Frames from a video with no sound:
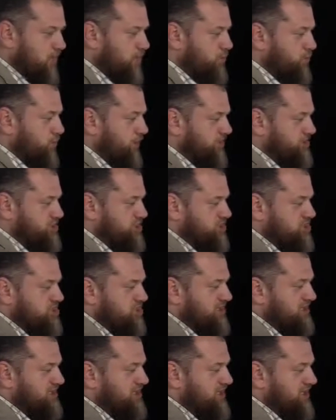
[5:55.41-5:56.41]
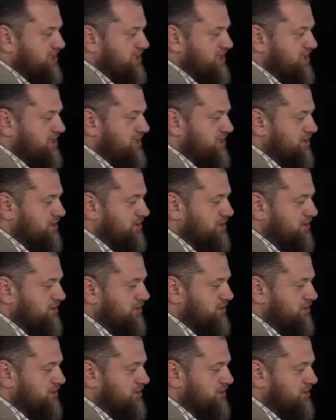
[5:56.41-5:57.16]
which is returning,